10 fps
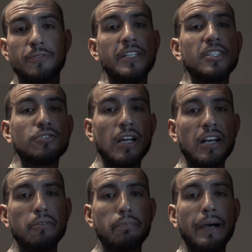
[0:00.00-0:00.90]
finished
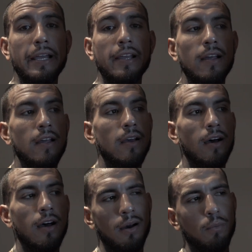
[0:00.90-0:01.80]
riding our bike.
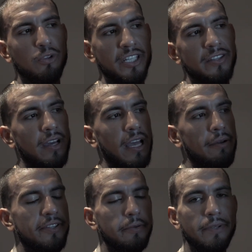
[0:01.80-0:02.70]
We did the
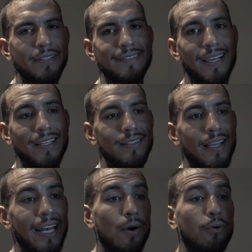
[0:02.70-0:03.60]
FTP test,
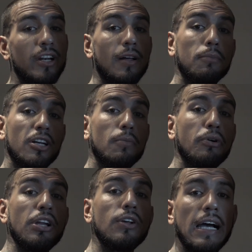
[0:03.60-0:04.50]
and now I'm gonna
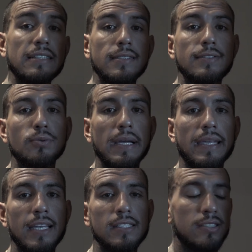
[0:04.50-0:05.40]
bring you guys into my
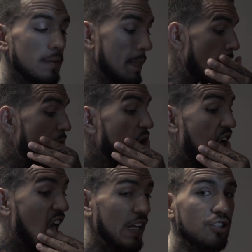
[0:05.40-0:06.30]
kitchen
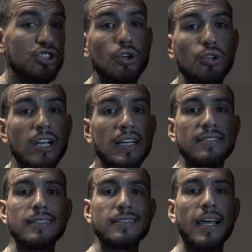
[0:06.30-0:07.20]
and show you guys
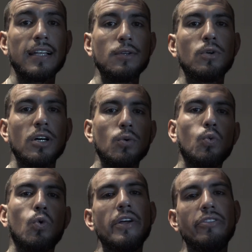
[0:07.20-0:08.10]
exactly what
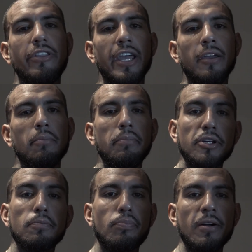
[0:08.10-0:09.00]
one day
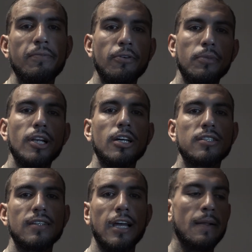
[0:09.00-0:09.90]
meal prep for me
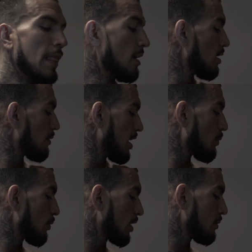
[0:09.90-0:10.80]
looks like. Right
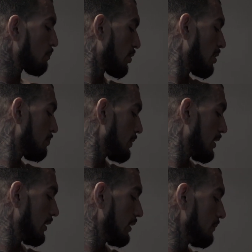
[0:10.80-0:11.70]
now we're gonna prep
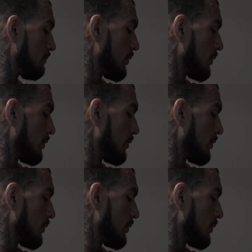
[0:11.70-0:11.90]
my